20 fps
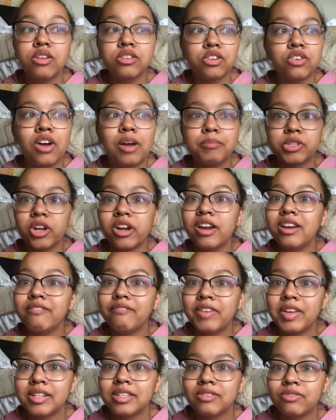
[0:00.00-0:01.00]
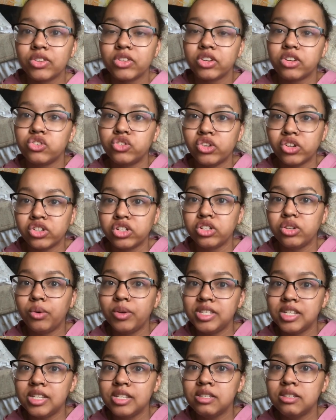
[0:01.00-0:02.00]
Also, I'm sorry in advance for the construction
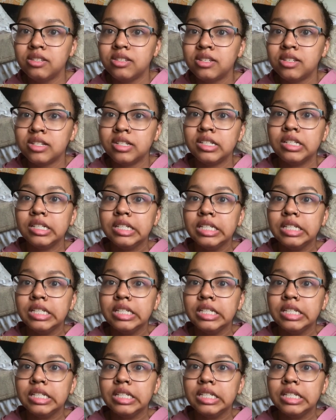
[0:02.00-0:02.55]
noises.